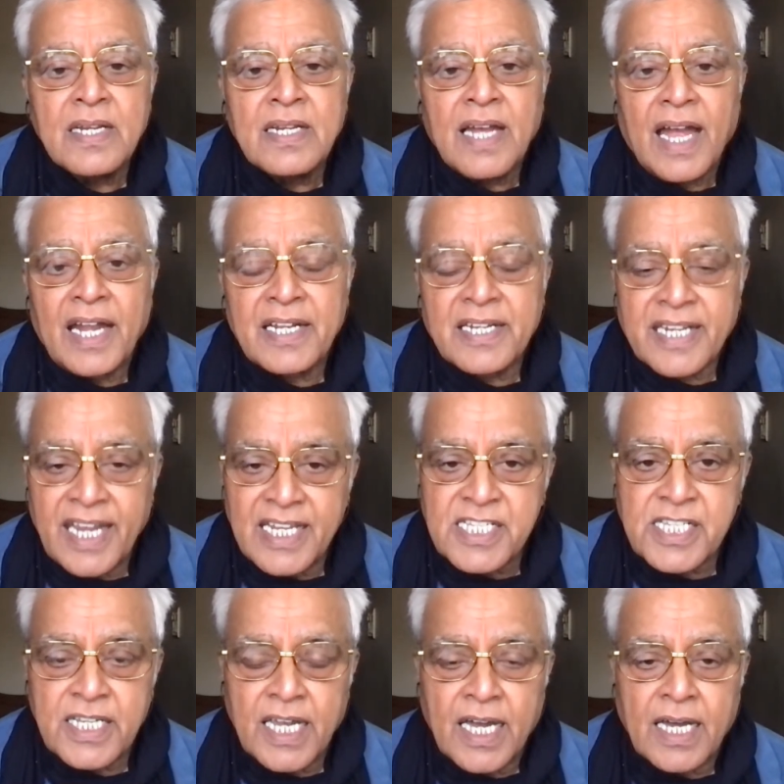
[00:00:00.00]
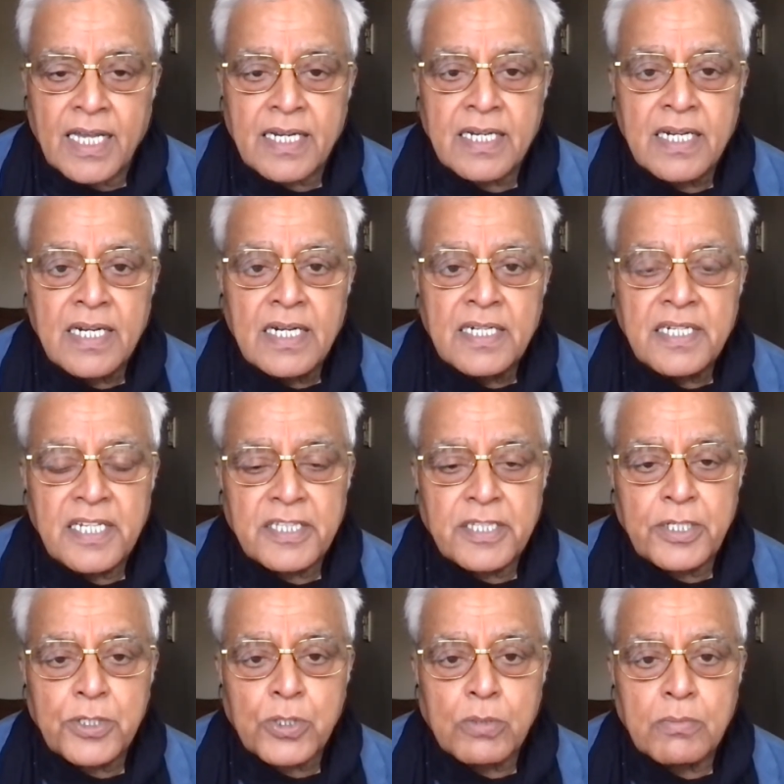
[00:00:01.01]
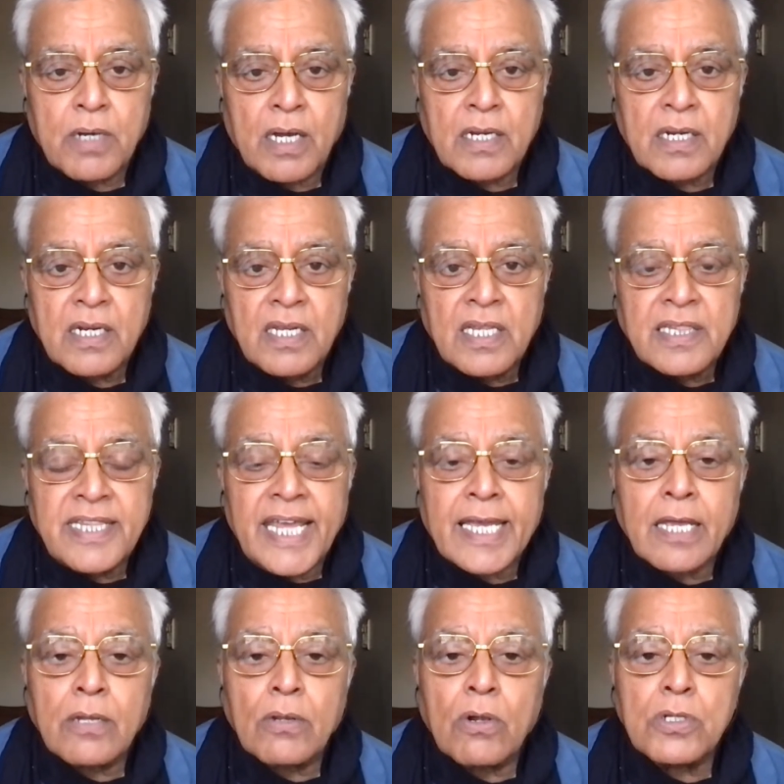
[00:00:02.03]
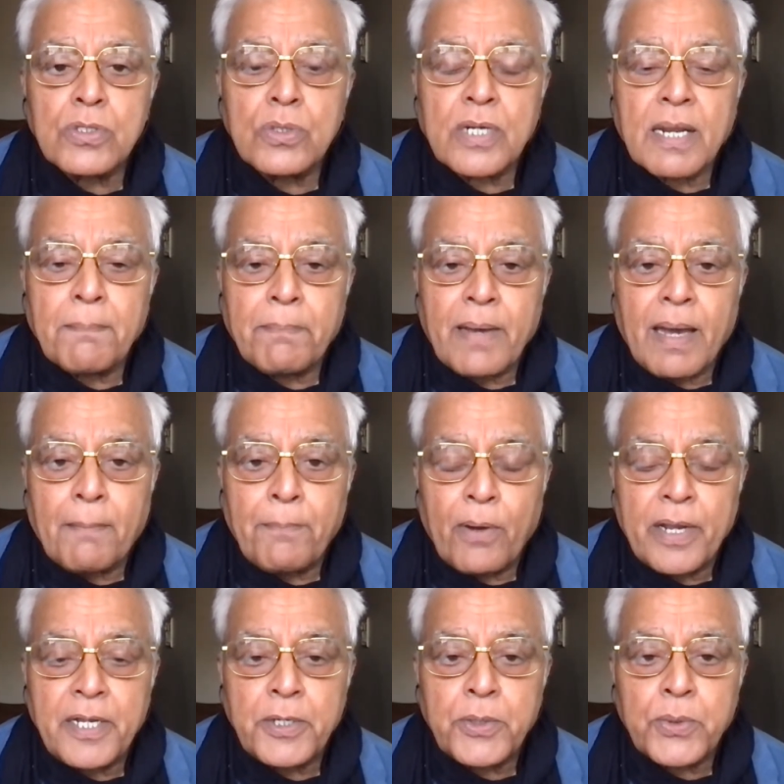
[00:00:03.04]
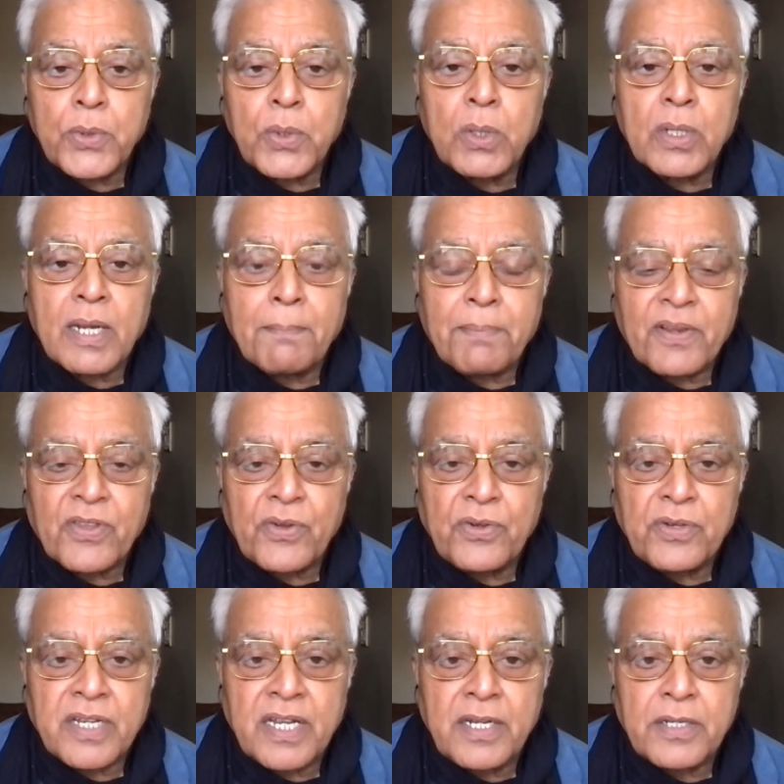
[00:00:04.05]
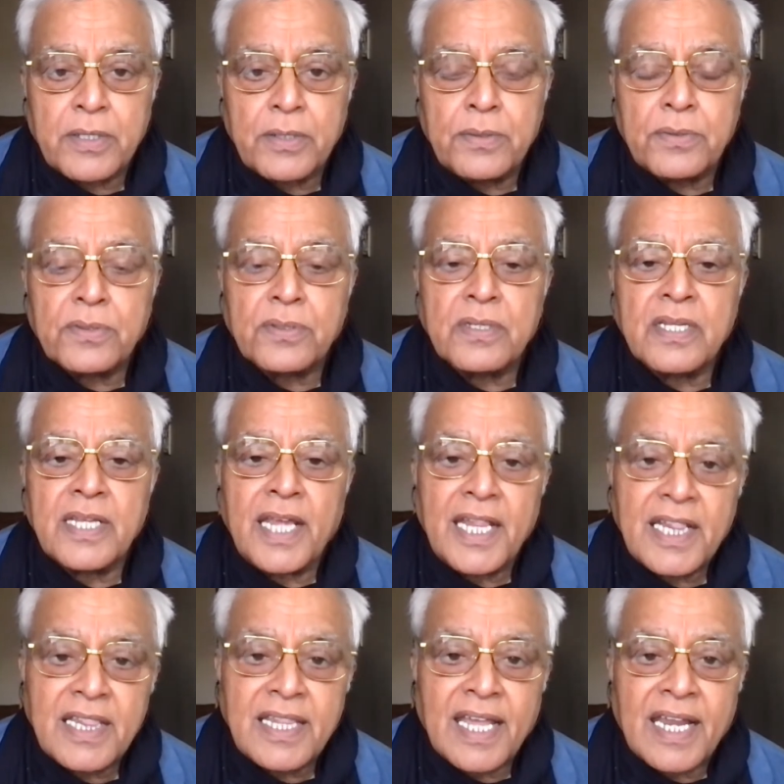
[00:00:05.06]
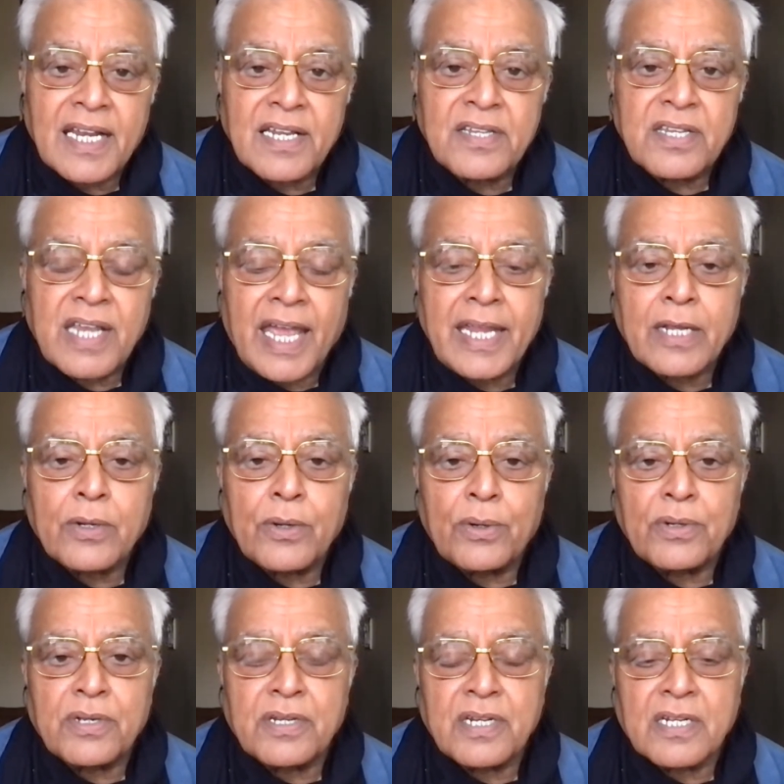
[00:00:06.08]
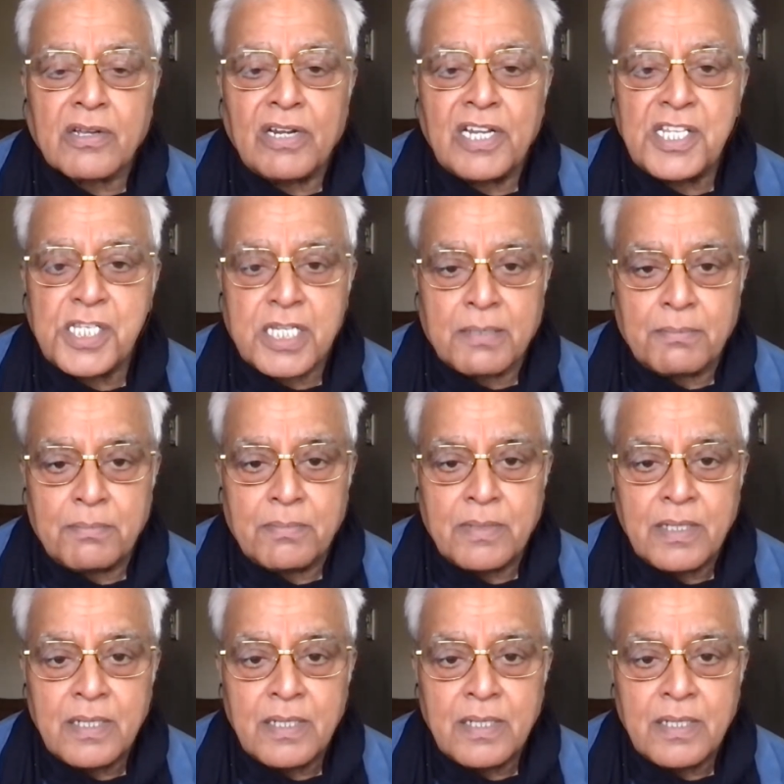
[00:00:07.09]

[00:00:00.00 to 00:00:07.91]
and KCR, Nitish Kumar, they can also appoint 2 representatives in the High Court Collegium.